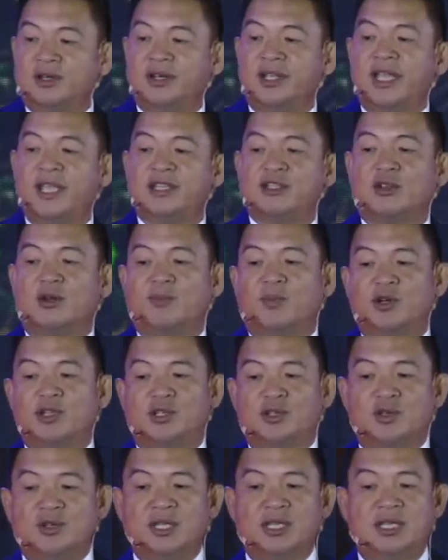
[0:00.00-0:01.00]
creates
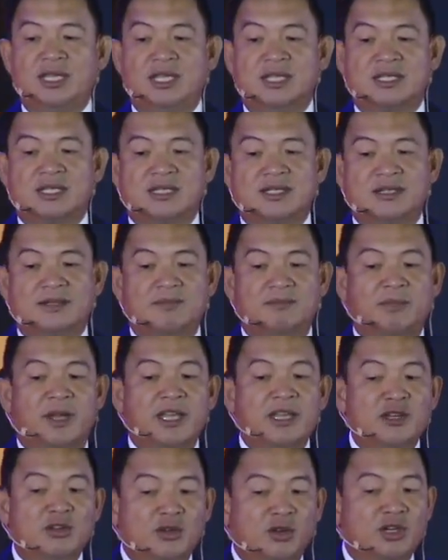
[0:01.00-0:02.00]
opportunities by
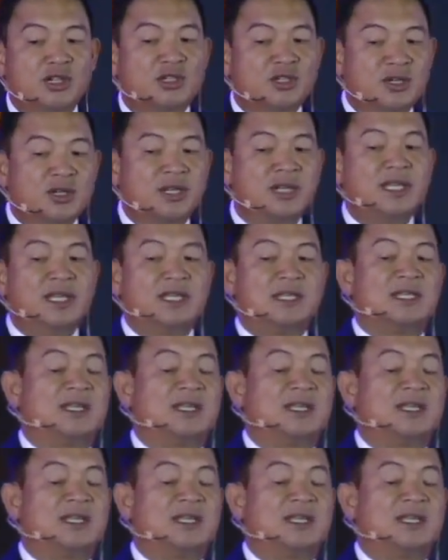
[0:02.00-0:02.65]
nurturing his